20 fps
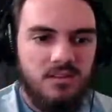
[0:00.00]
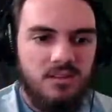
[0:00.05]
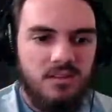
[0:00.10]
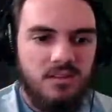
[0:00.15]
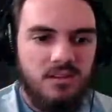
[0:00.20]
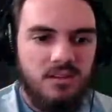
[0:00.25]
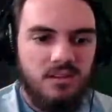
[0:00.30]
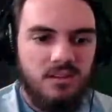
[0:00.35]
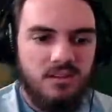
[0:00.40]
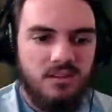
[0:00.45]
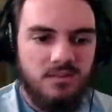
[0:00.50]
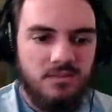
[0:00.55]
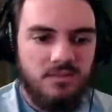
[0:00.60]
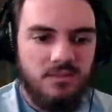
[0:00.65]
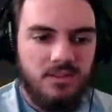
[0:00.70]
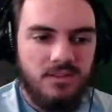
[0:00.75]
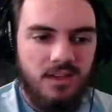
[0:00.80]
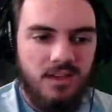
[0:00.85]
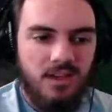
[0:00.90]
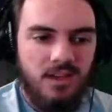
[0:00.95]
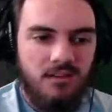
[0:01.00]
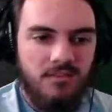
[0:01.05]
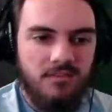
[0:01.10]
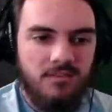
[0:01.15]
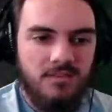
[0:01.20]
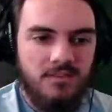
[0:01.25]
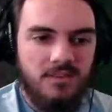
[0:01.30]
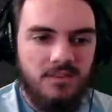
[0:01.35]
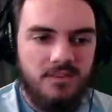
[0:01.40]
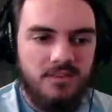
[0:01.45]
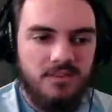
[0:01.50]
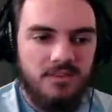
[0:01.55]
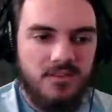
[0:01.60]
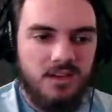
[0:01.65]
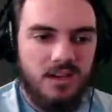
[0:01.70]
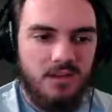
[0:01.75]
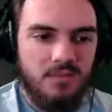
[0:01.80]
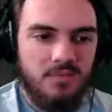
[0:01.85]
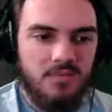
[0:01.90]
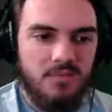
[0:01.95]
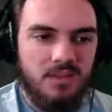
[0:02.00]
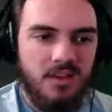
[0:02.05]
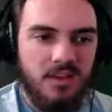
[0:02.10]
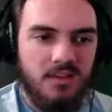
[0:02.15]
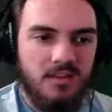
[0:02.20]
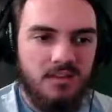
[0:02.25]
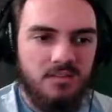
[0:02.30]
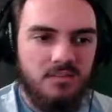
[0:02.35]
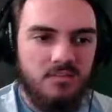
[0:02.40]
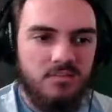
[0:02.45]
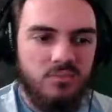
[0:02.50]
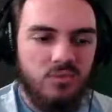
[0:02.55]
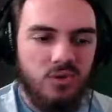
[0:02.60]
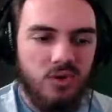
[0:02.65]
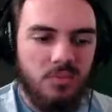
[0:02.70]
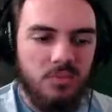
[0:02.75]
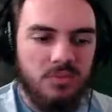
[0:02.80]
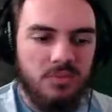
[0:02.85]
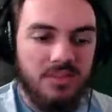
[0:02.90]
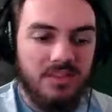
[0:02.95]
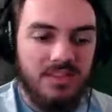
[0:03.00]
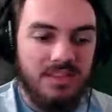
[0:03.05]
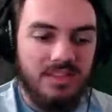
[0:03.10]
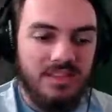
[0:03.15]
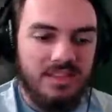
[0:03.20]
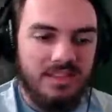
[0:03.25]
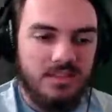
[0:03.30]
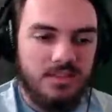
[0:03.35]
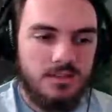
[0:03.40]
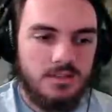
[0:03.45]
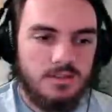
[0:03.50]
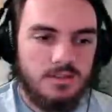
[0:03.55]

And I don't think I have the top of that properly lit.